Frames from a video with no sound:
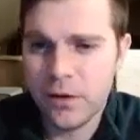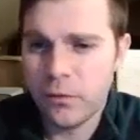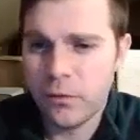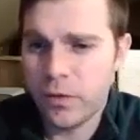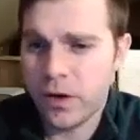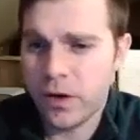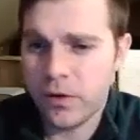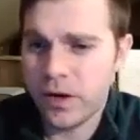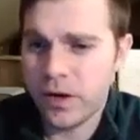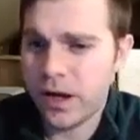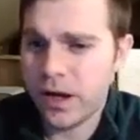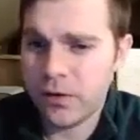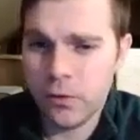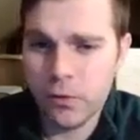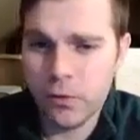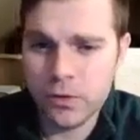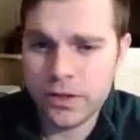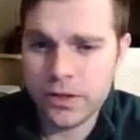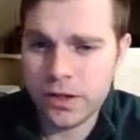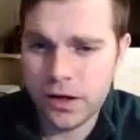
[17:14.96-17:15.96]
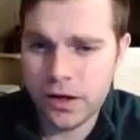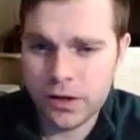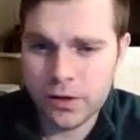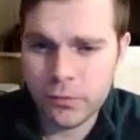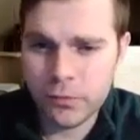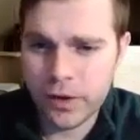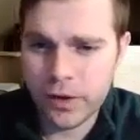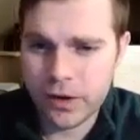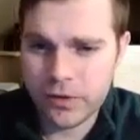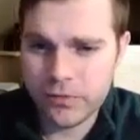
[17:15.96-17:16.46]
We are not wholly
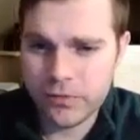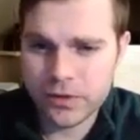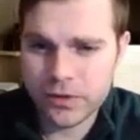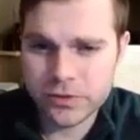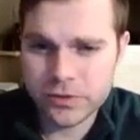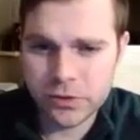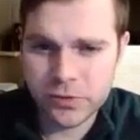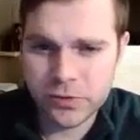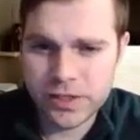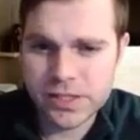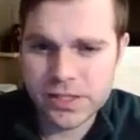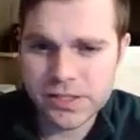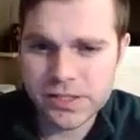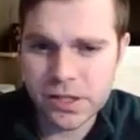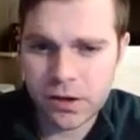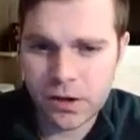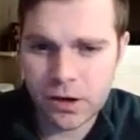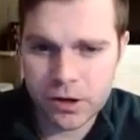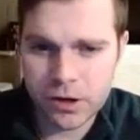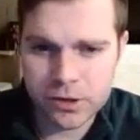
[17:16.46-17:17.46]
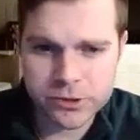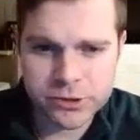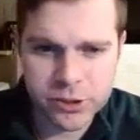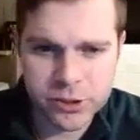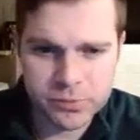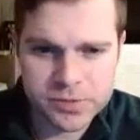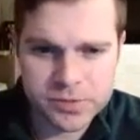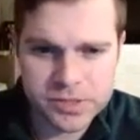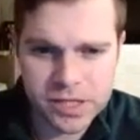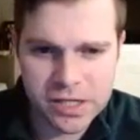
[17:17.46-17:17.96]
unaware of the duties,
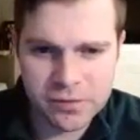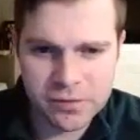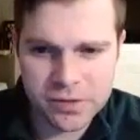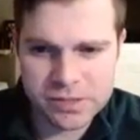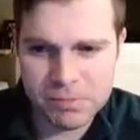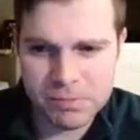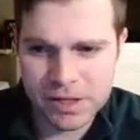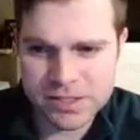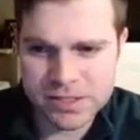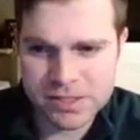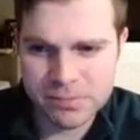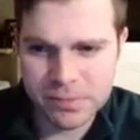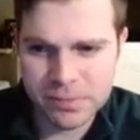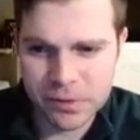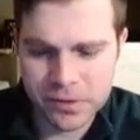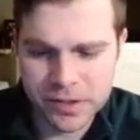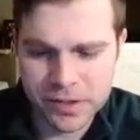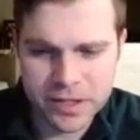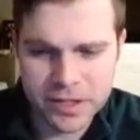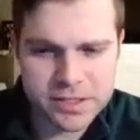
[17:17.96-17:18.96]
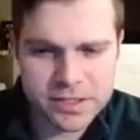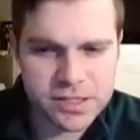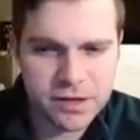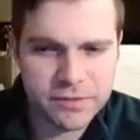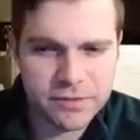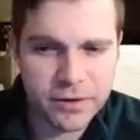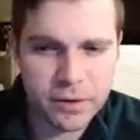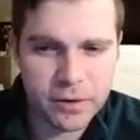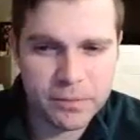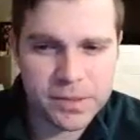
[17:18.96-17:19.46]
hardships, and responsibilities
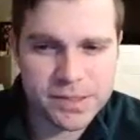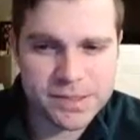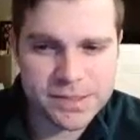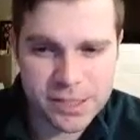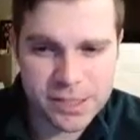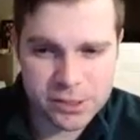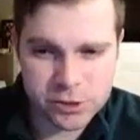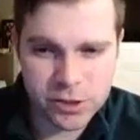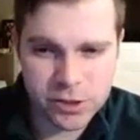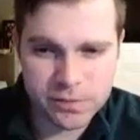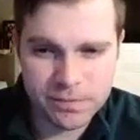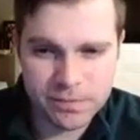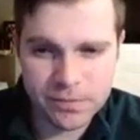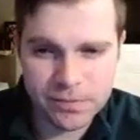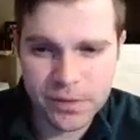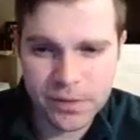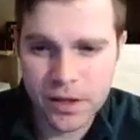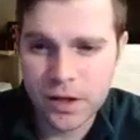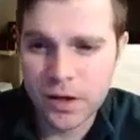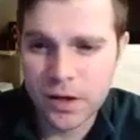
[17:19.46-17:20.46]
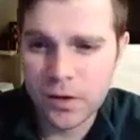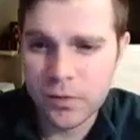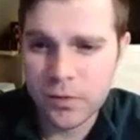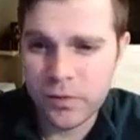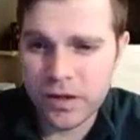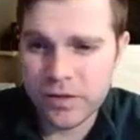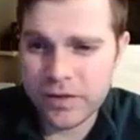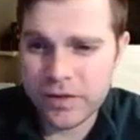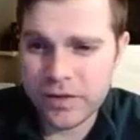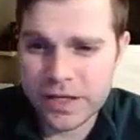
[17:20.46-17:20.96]
of our position.
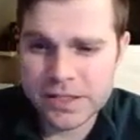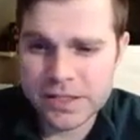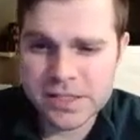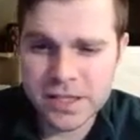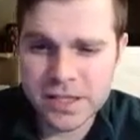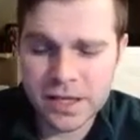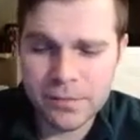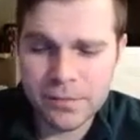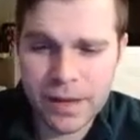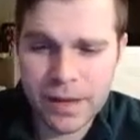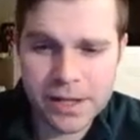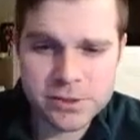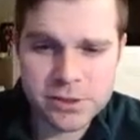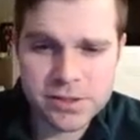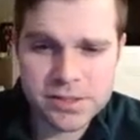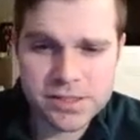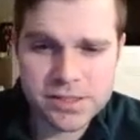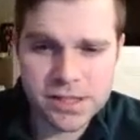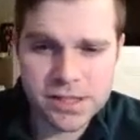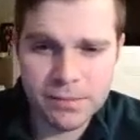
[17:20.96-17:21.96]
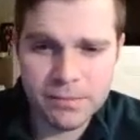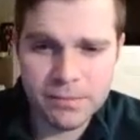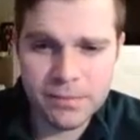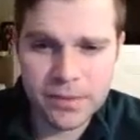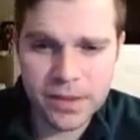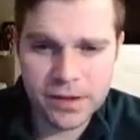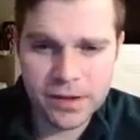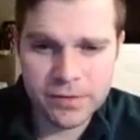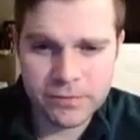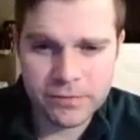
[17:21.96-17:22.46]
We have easily imagined some,
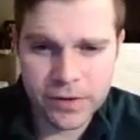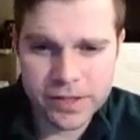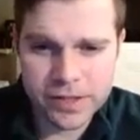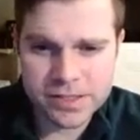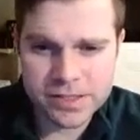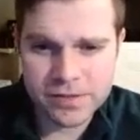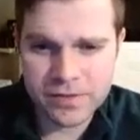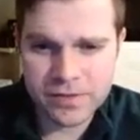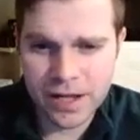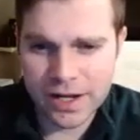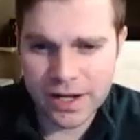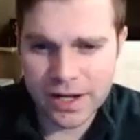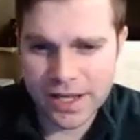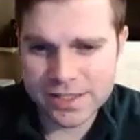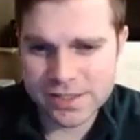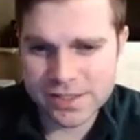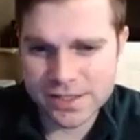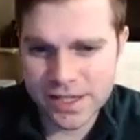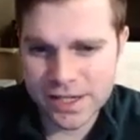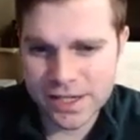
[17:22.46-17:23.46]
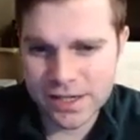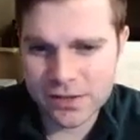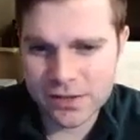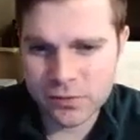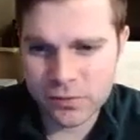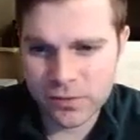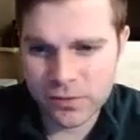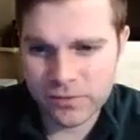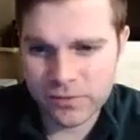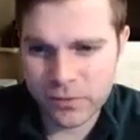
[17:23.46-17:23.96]
and friends have not hesitated
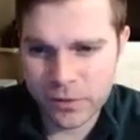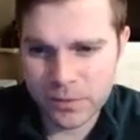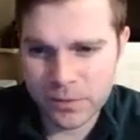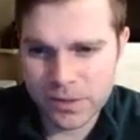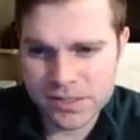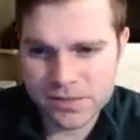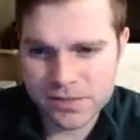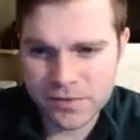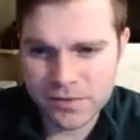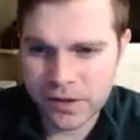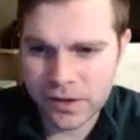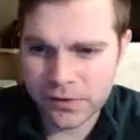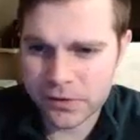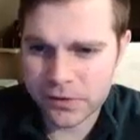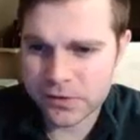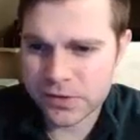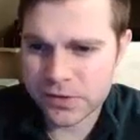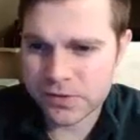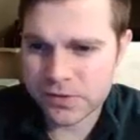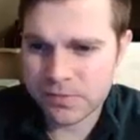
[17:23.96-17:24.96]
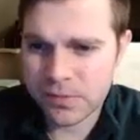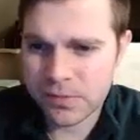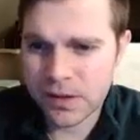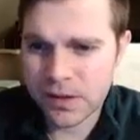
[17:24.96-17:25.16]
to inform us of others.